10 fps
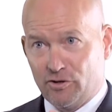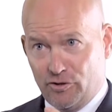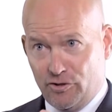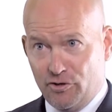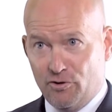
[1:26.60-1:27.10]

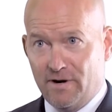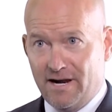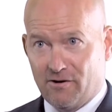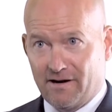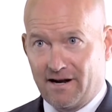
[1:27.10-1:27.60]
you
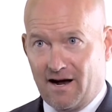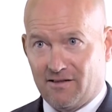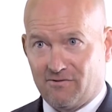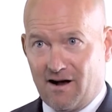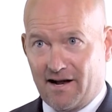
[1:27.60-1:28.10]
here in
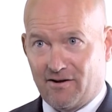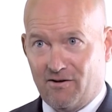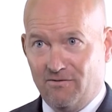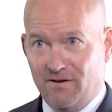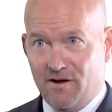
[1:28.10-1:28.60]

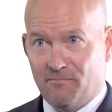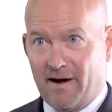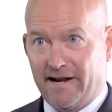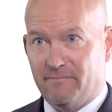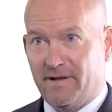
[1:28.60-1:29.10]
Colorado
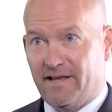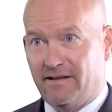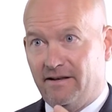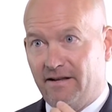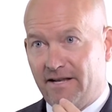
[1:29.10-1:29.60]
might have
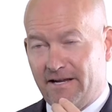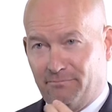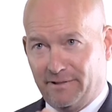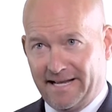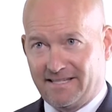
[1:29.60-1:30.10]
been
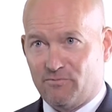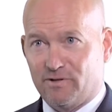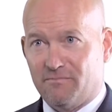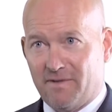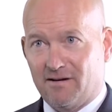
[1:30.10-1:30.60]
implanted
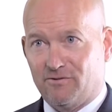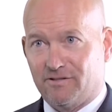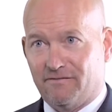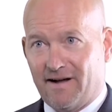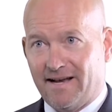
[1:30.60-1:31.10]
with a medical
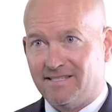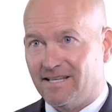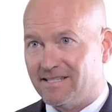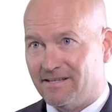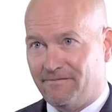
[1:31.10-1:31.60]
device
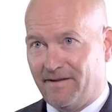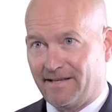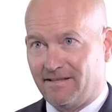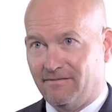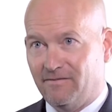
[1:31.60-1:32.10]
that's
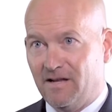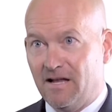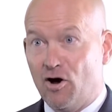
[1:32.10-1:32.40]
defective,